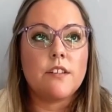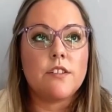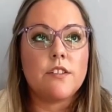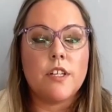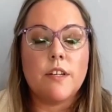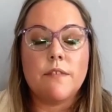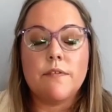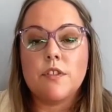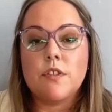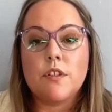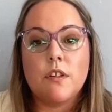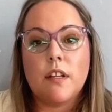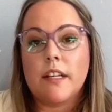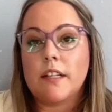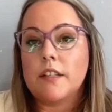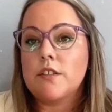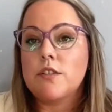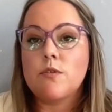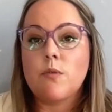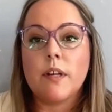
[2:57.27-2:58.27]
shifts to
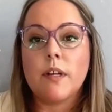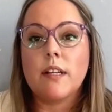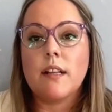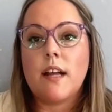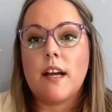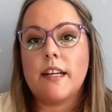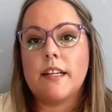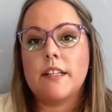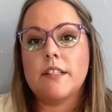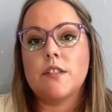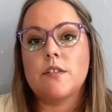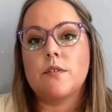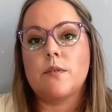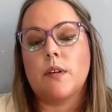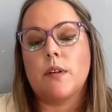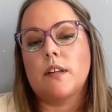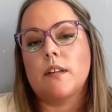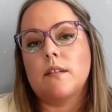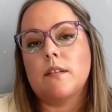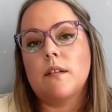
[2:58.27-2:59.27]
storylines
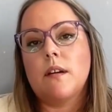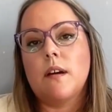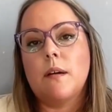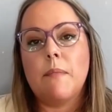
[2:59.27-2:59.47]
or